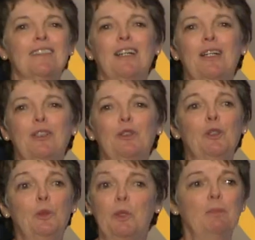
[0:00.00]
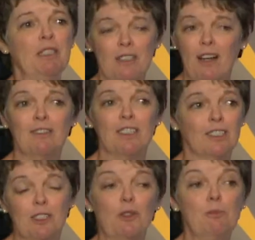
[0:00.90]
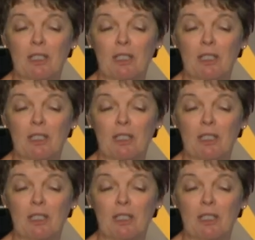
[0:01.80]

uh, you will be a novelist and you